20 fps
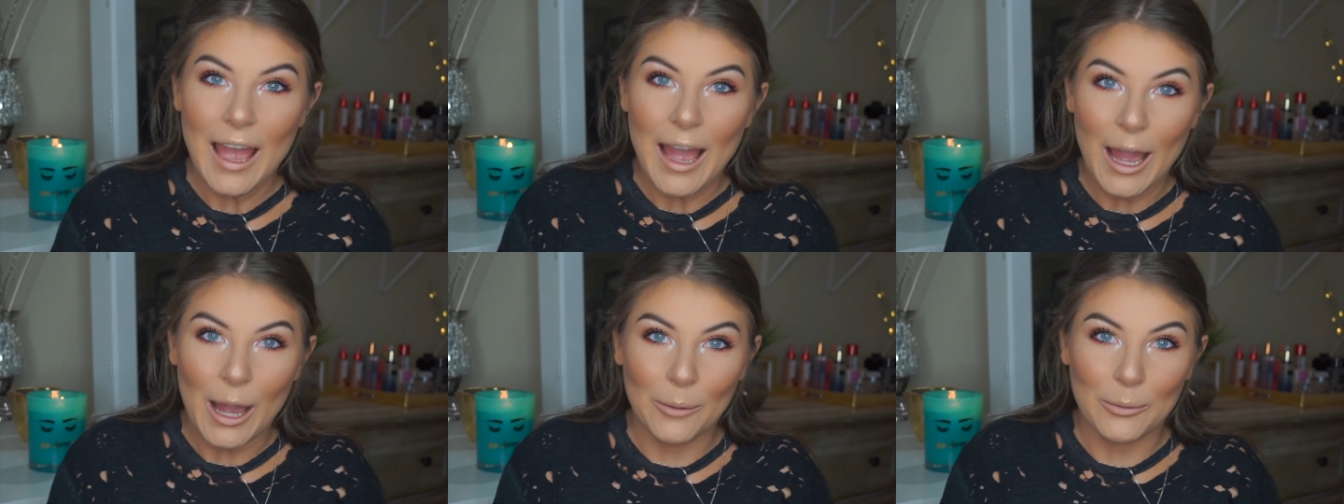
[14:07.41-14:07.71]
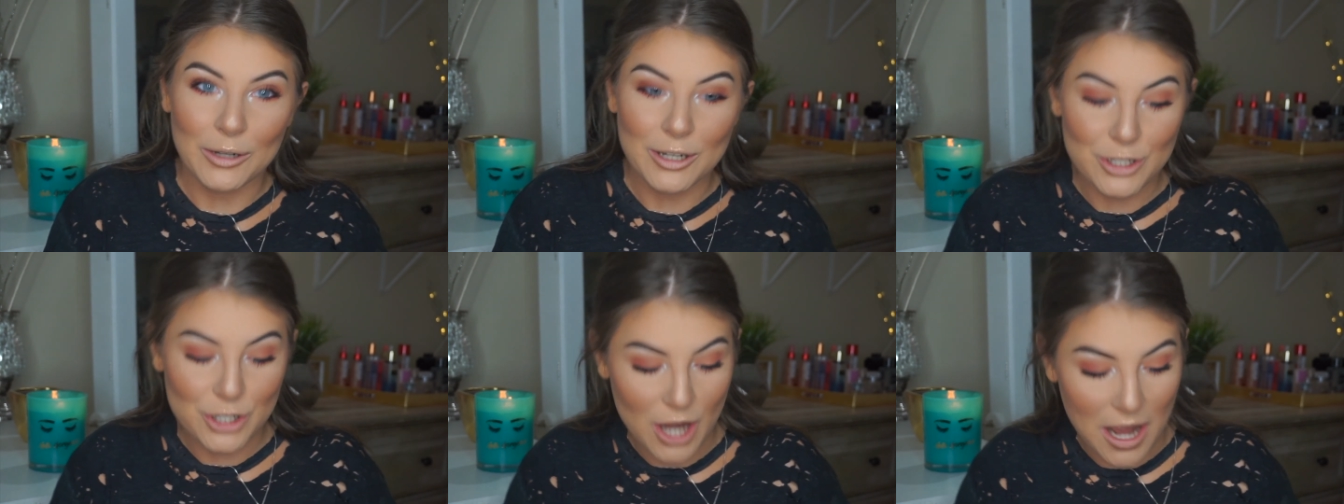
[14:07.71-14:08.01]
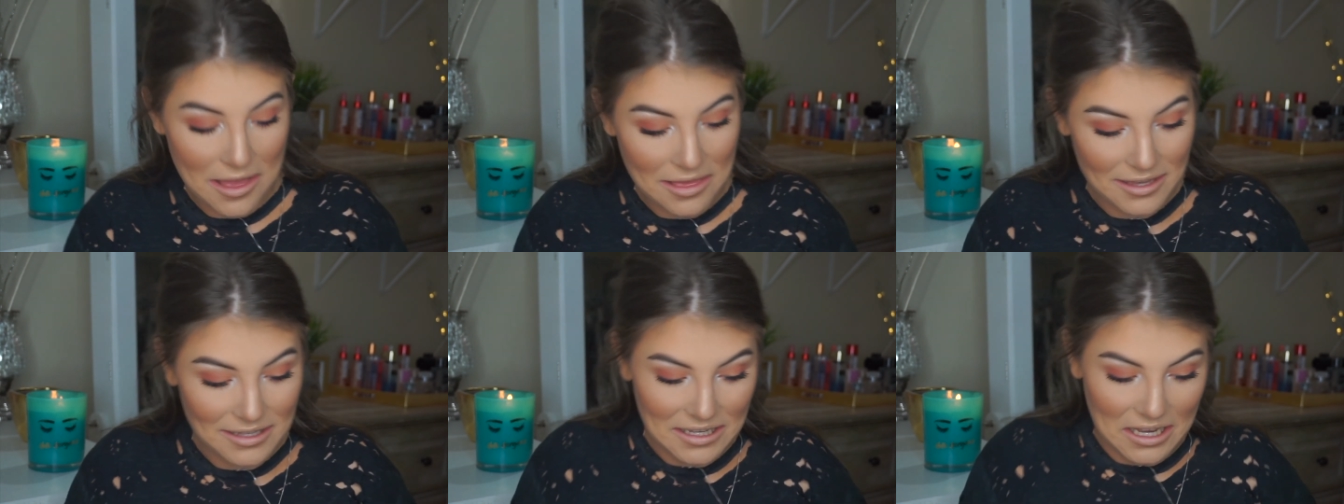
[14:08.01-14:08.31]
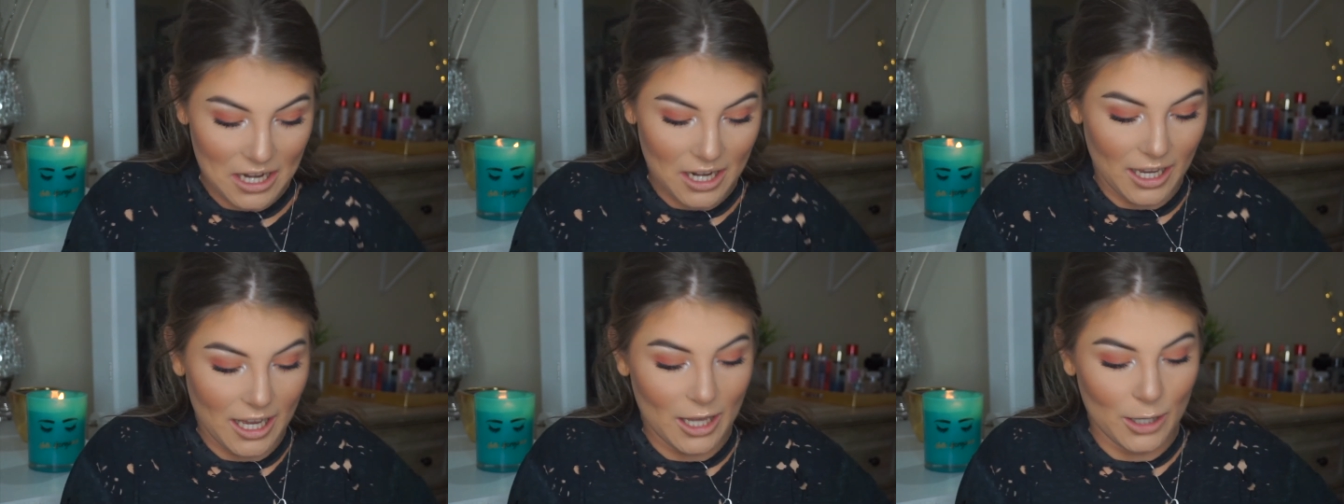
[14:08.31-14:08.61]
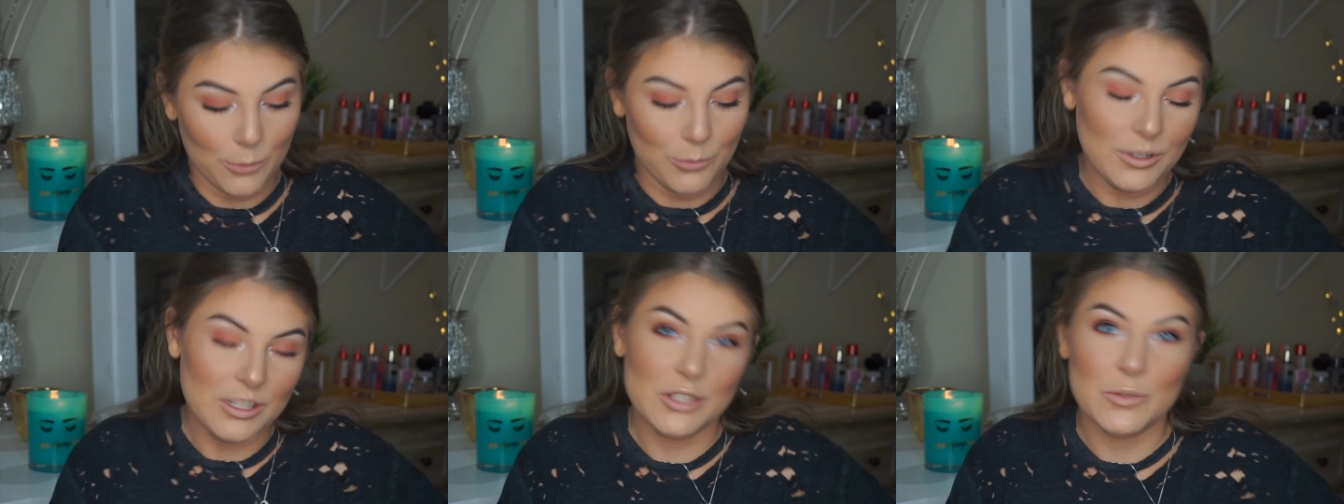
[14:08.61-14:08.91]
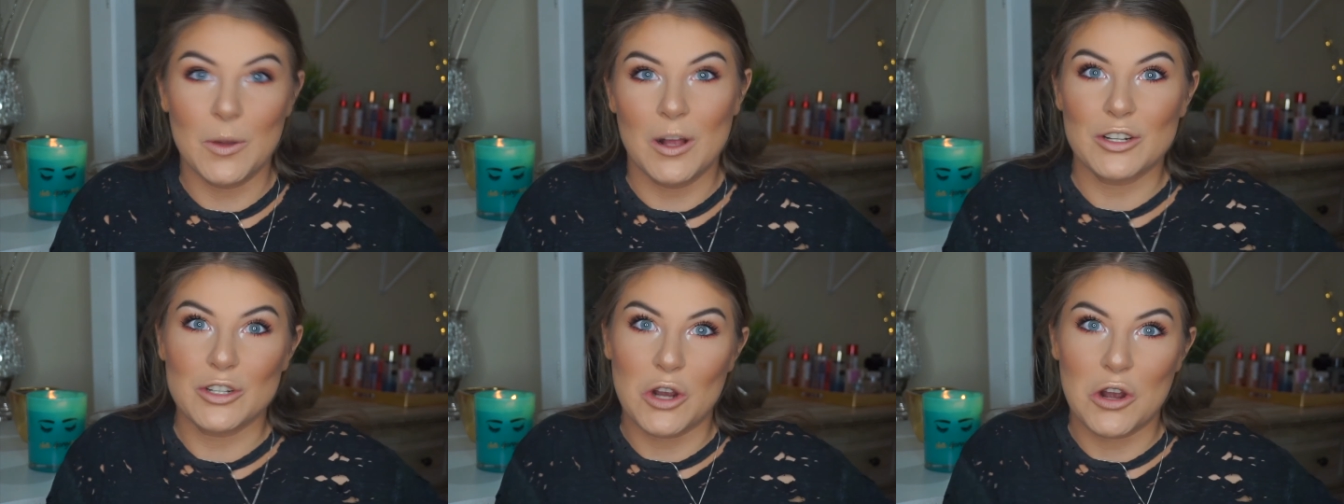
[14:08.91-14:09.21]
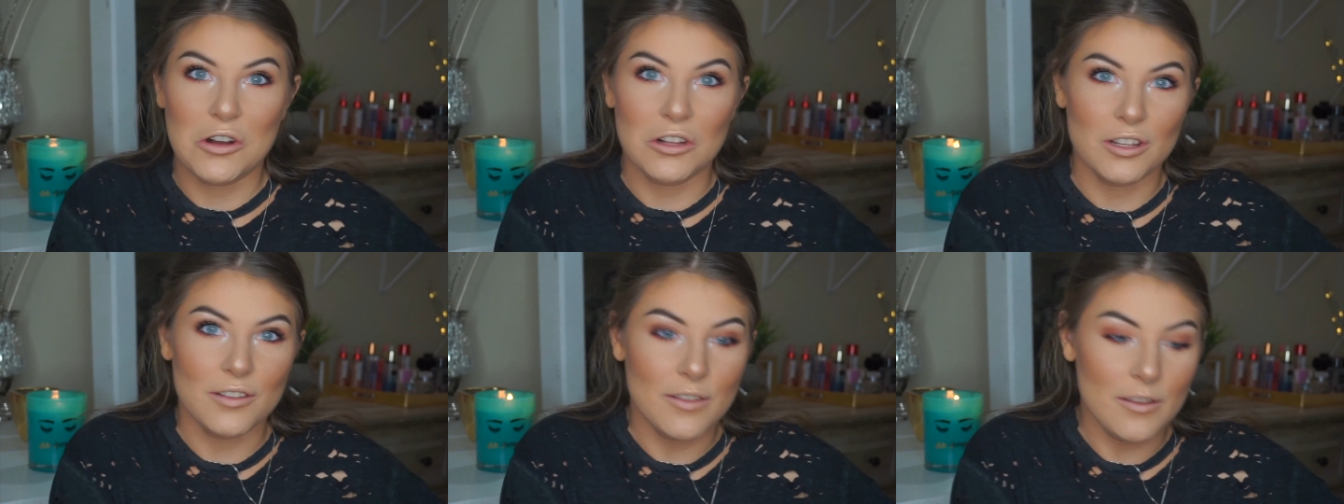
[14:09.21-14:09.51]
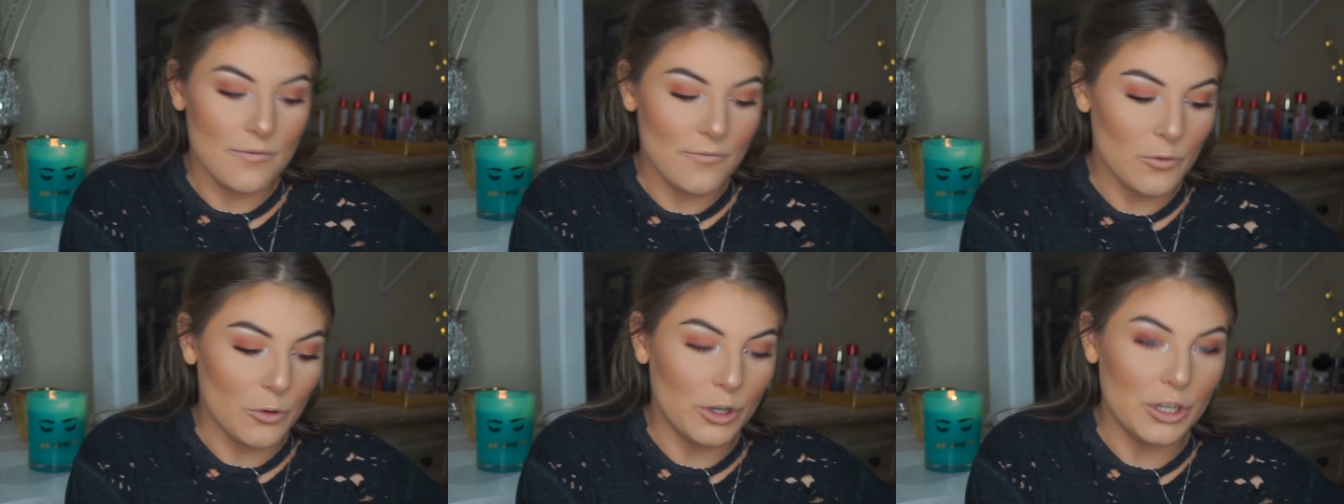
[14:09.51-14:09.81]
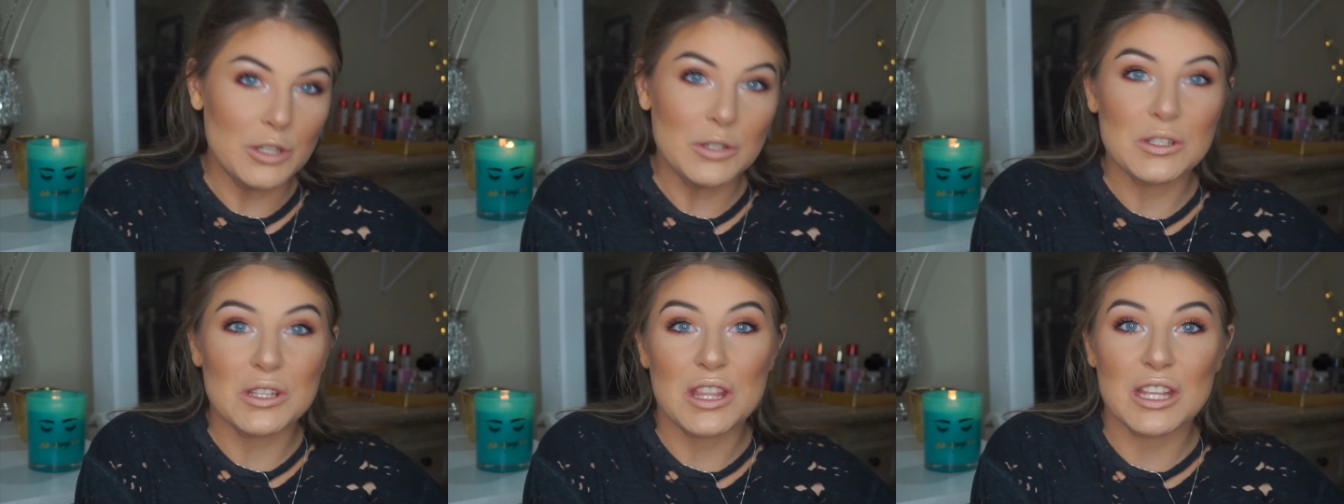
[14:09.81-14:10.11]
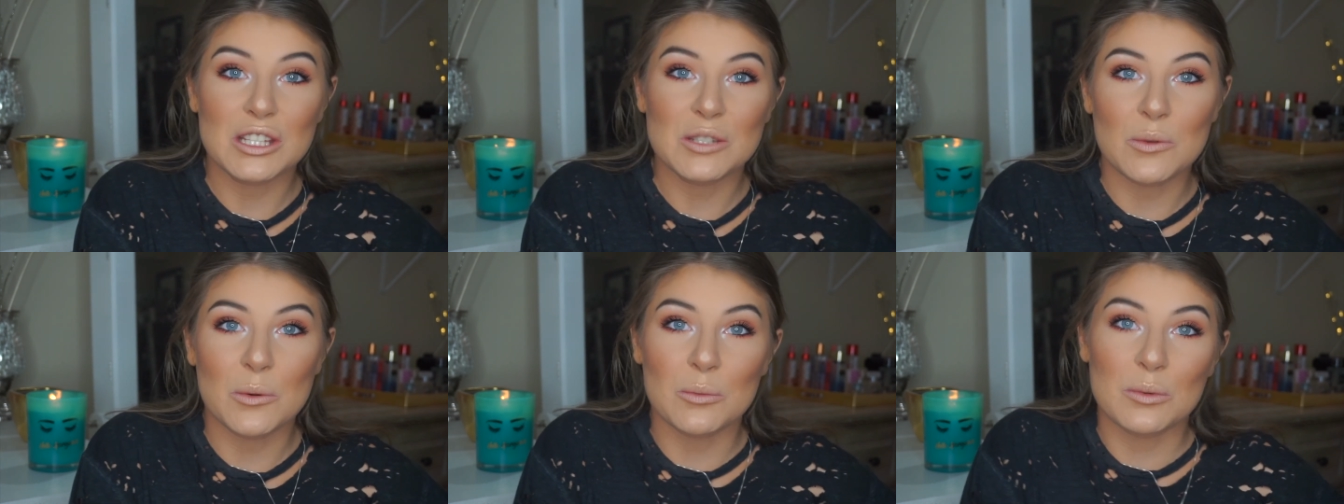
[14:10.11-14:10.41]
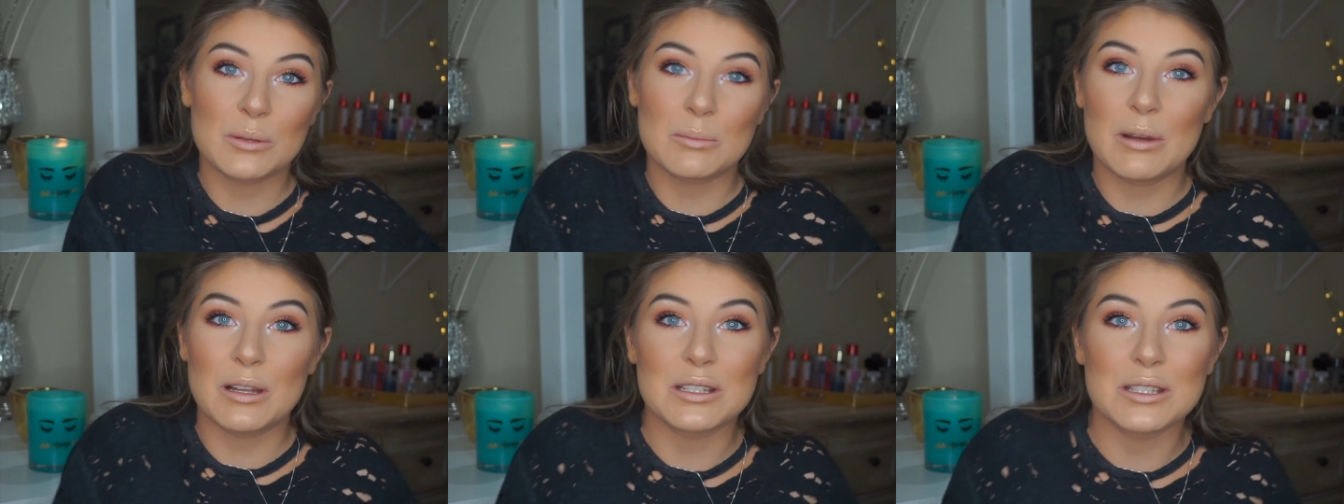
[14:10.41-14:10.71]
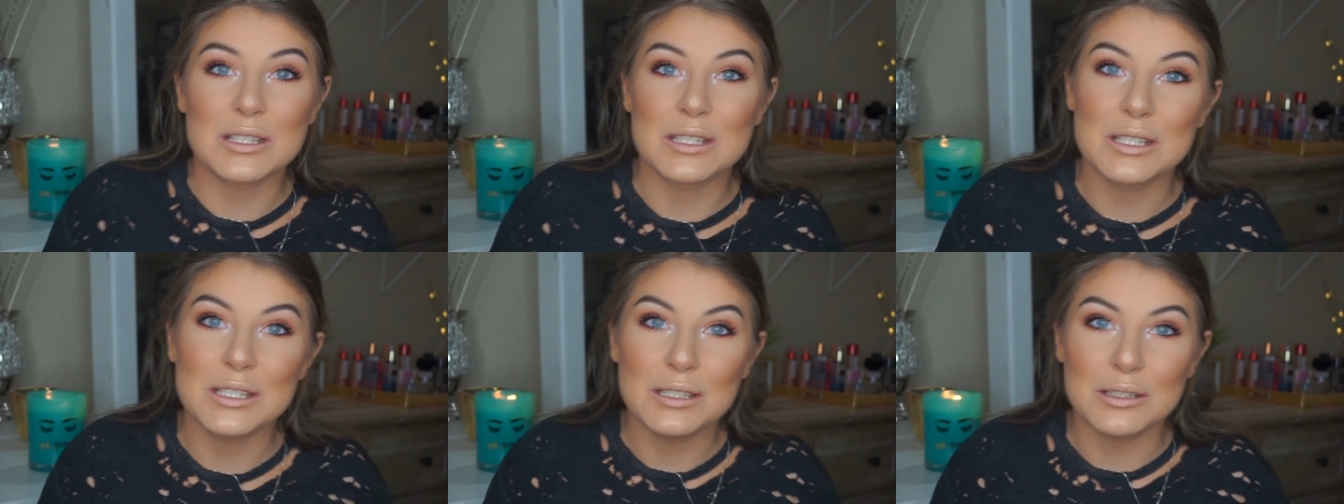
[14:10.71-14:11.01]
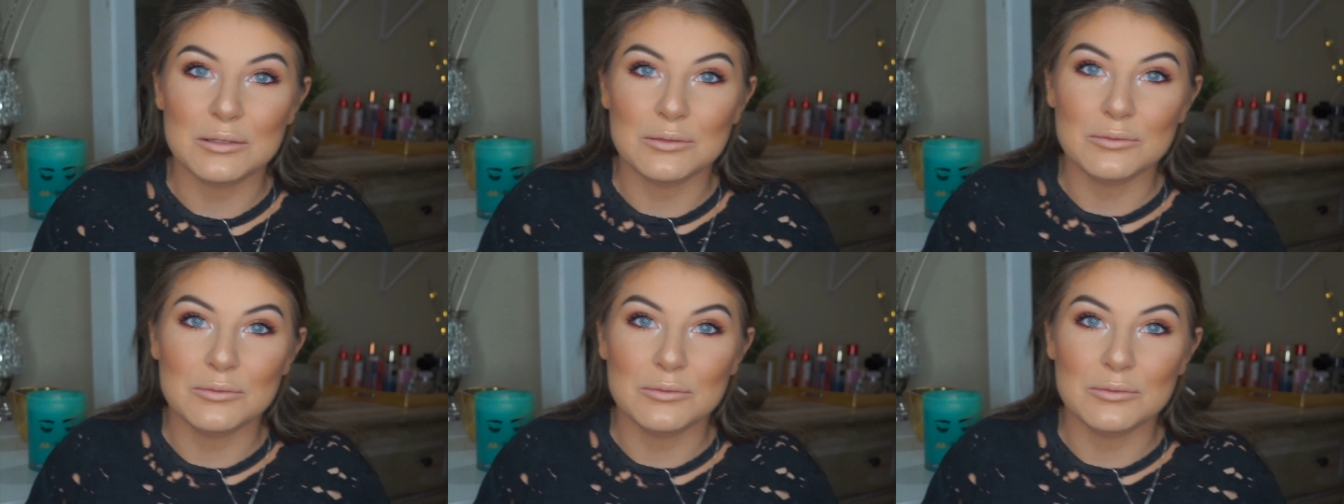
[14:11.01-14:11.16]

I want to try these out. I kind of want to swatch all of them for you, so that's what we're about to do.